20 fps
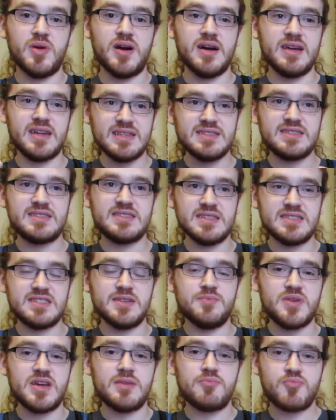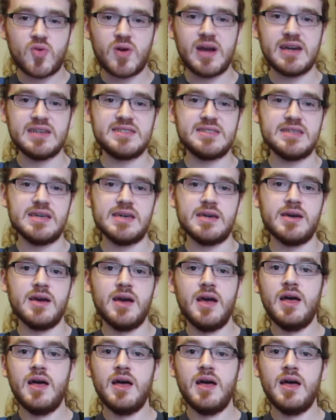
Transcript: but it's a bit pricey